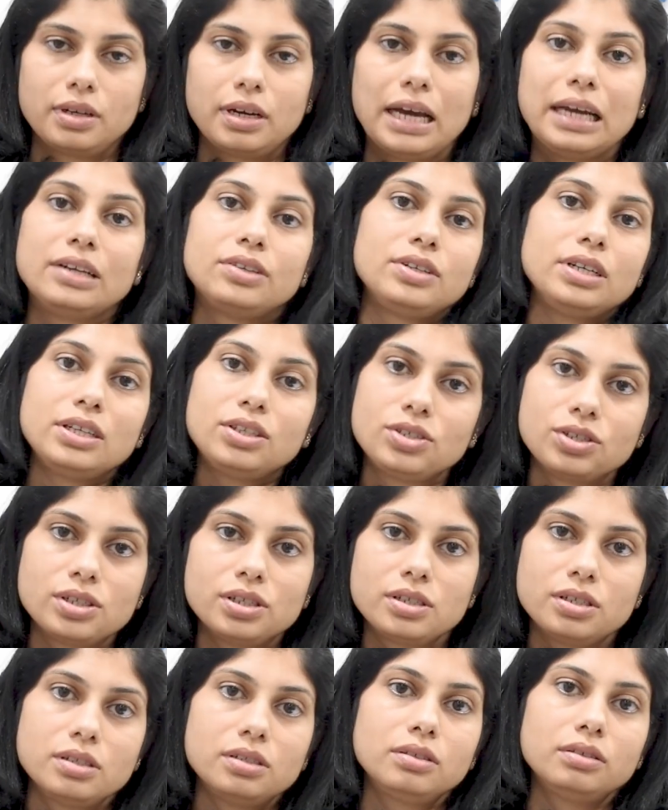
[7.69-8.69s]
I treat
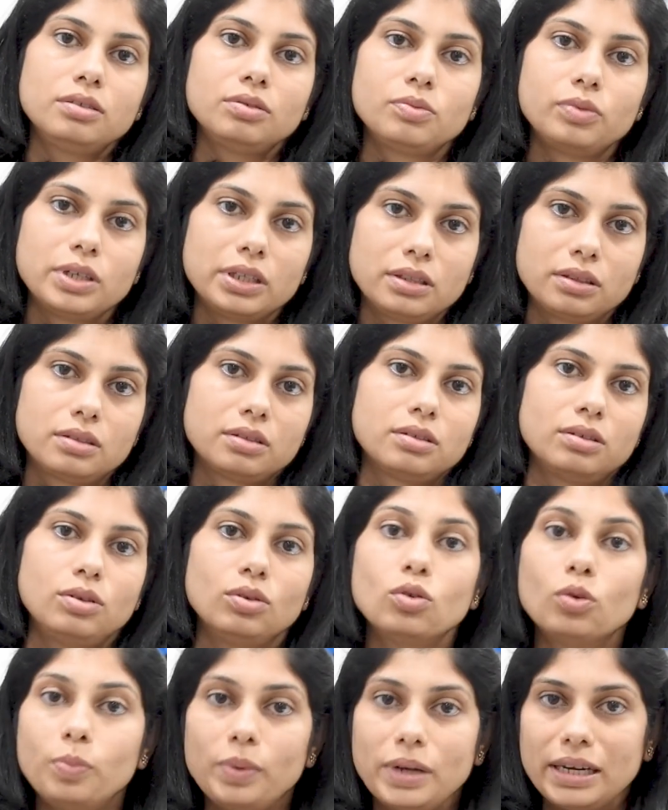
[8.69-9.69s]
children with
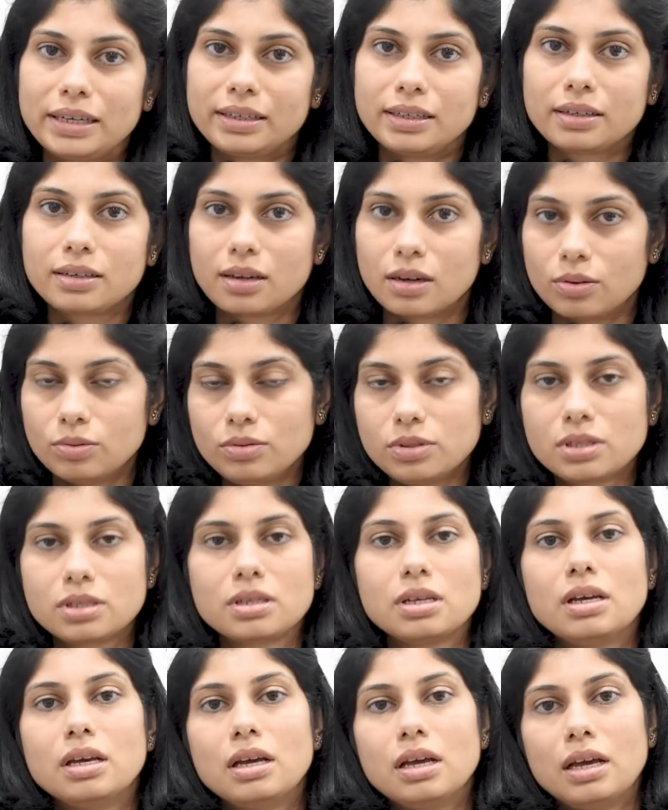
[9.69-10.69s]
low platelet counts,